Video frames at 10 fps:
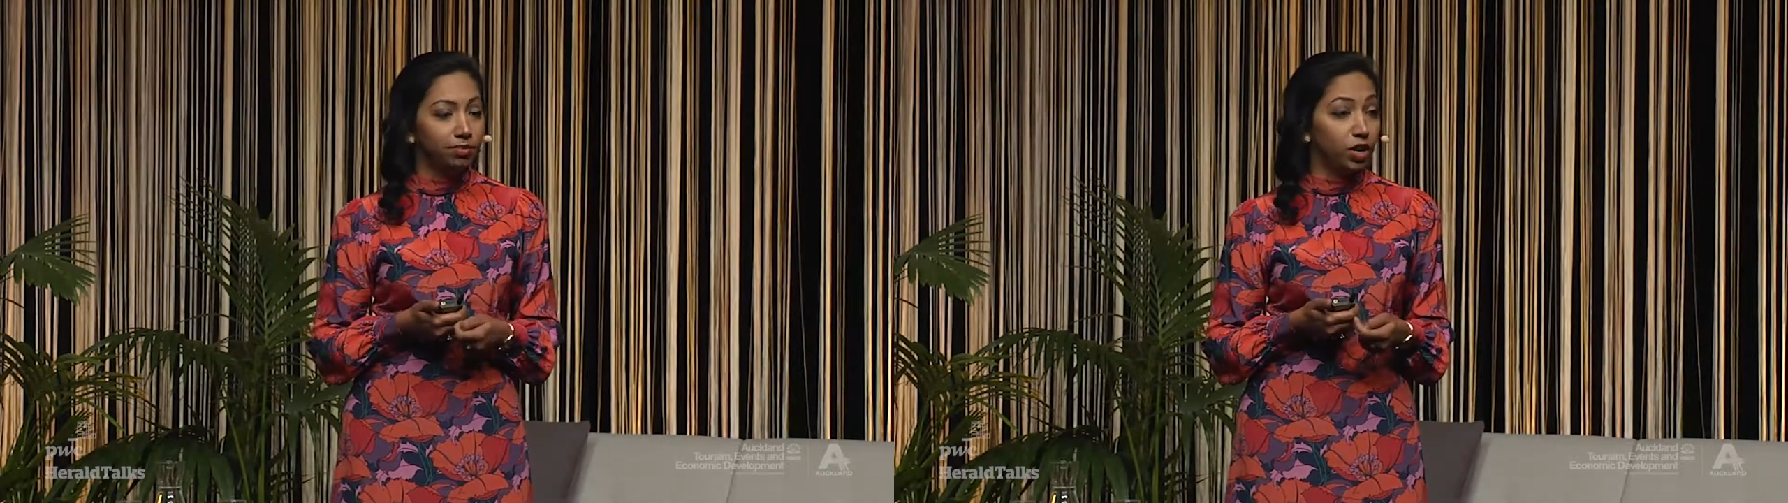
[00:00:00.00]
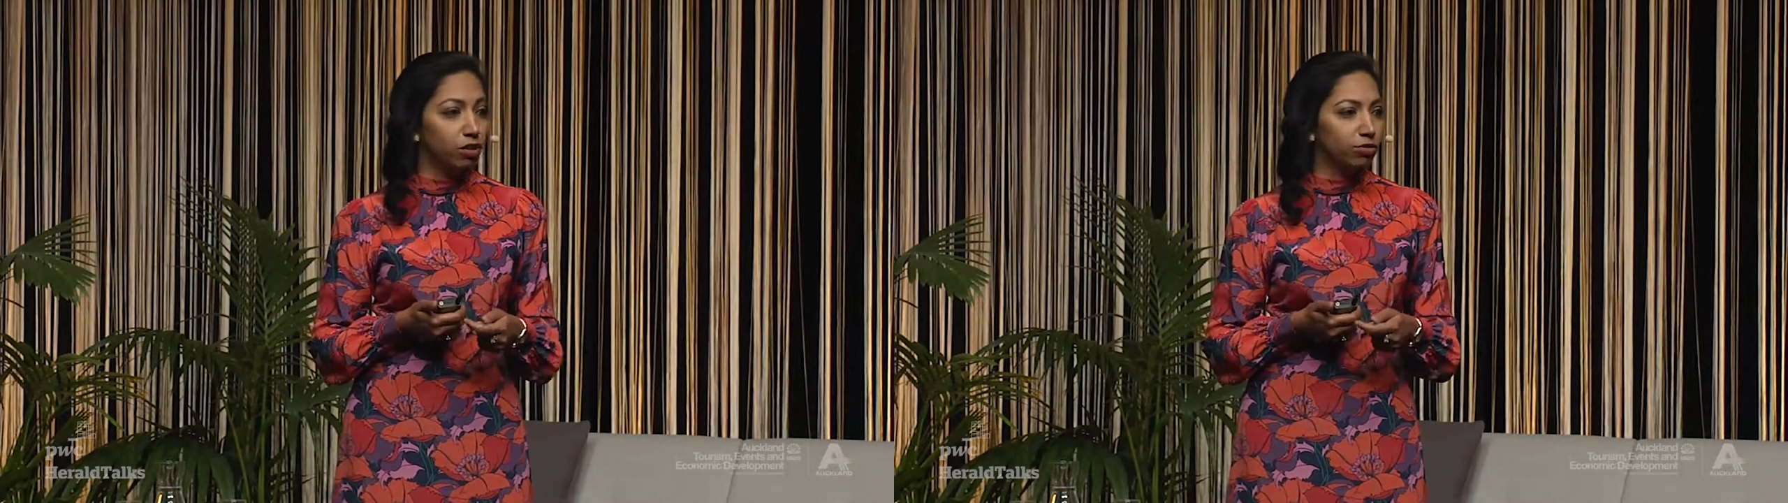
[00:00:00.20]

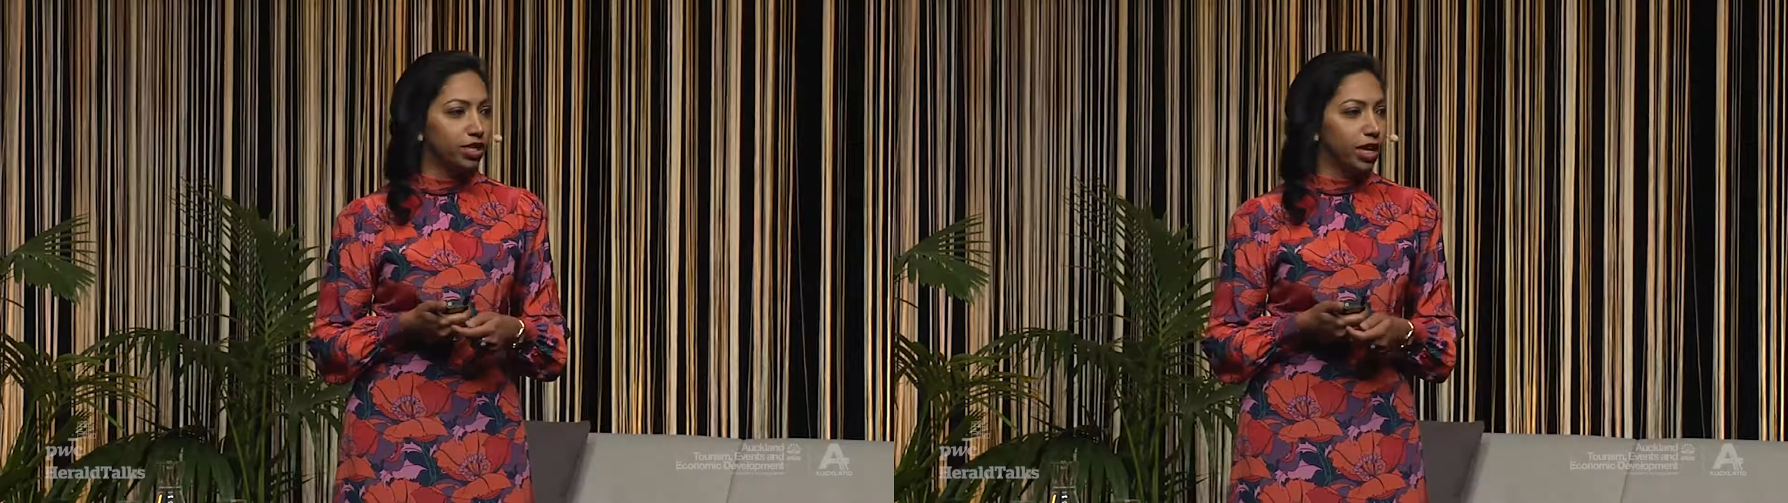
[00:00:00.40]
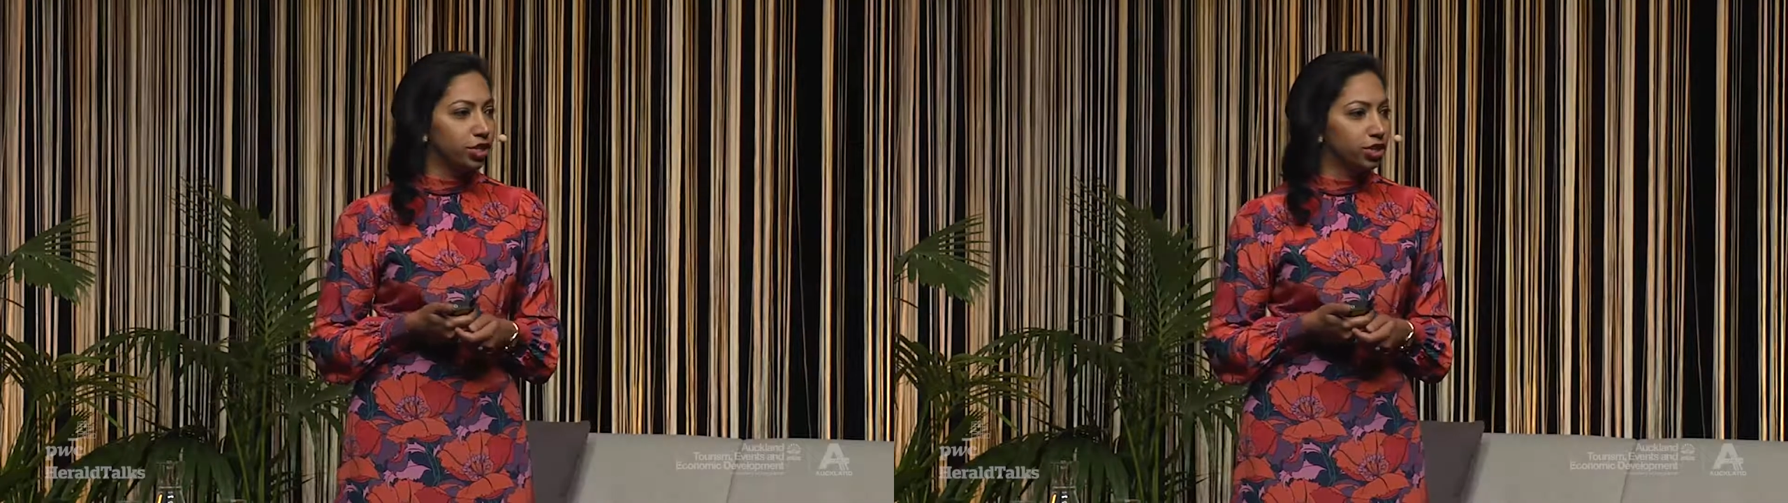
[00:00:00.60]

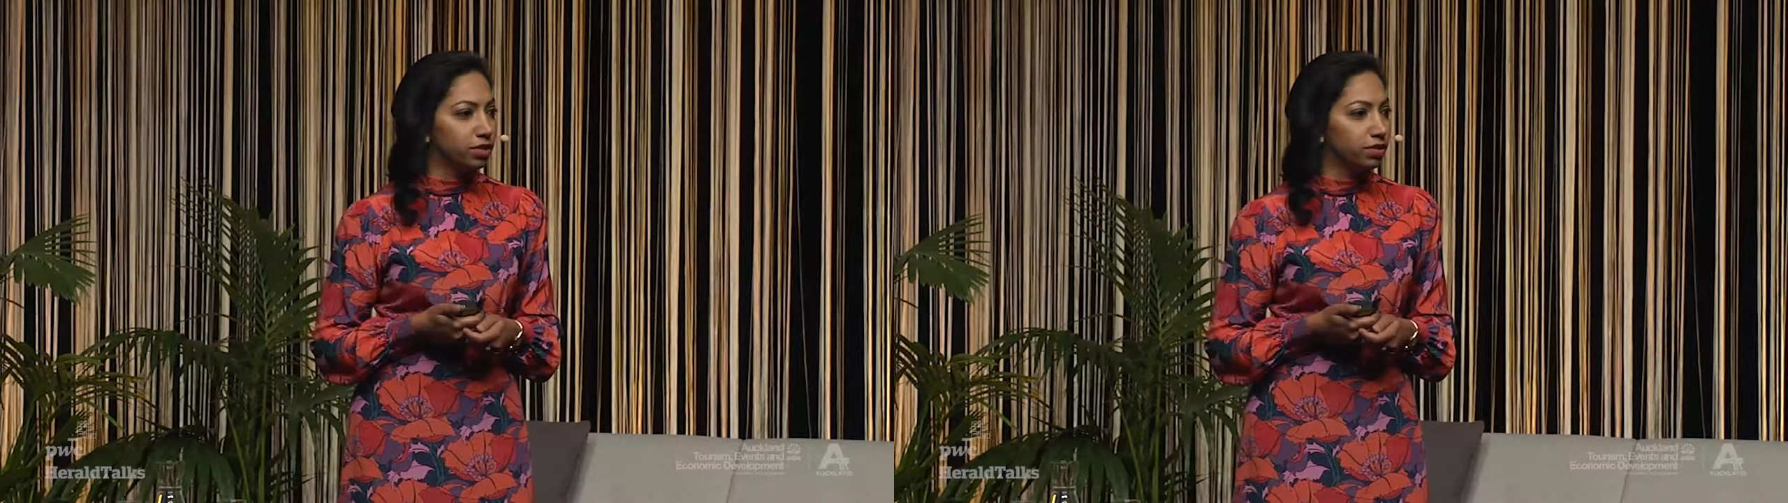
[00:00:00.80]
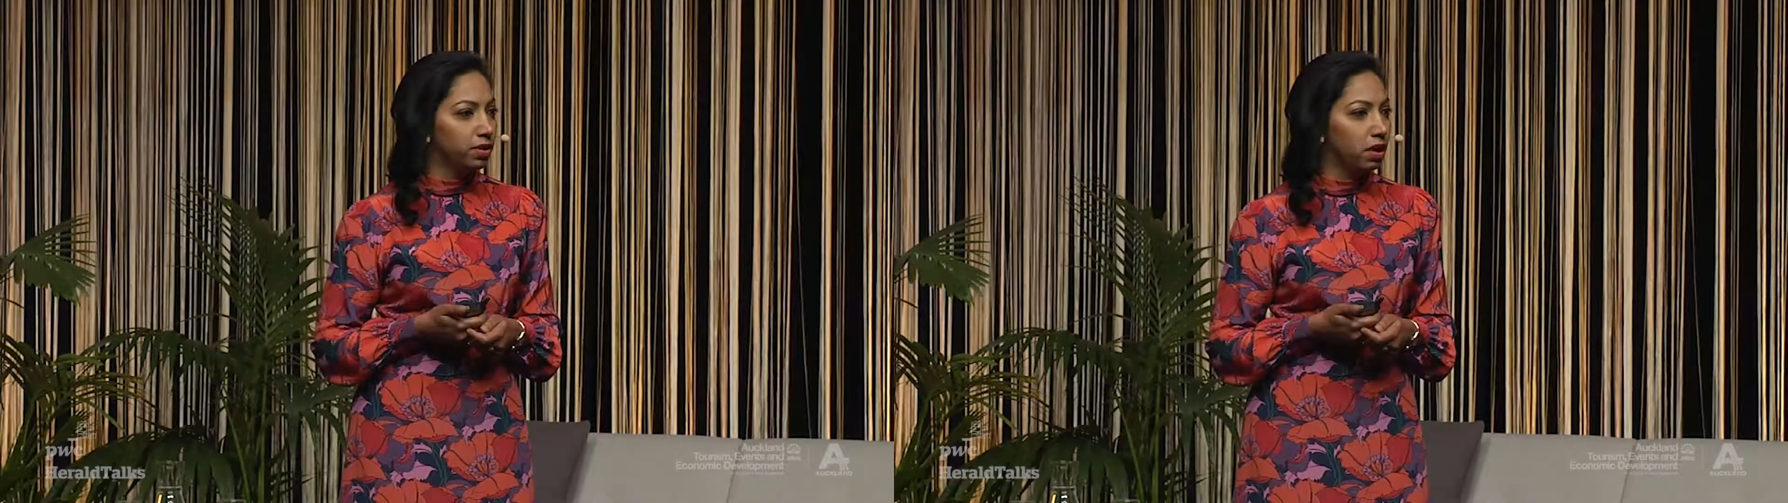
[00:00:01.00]

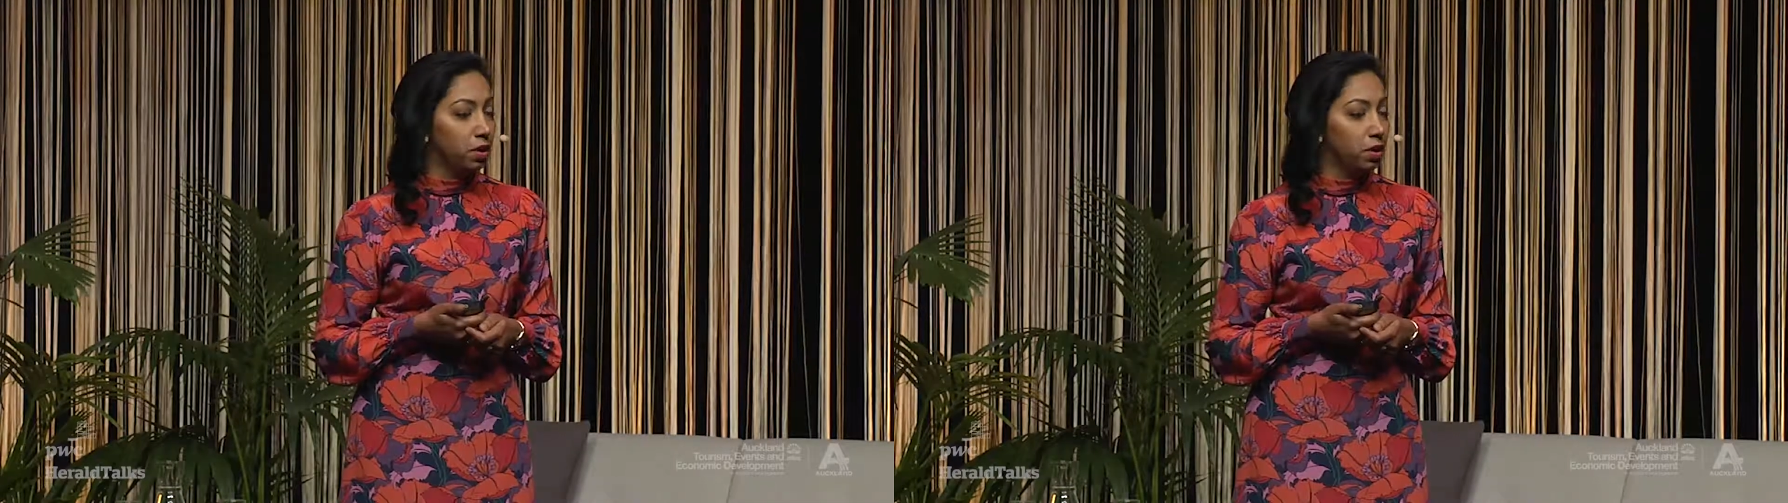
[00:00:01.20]
negotiation,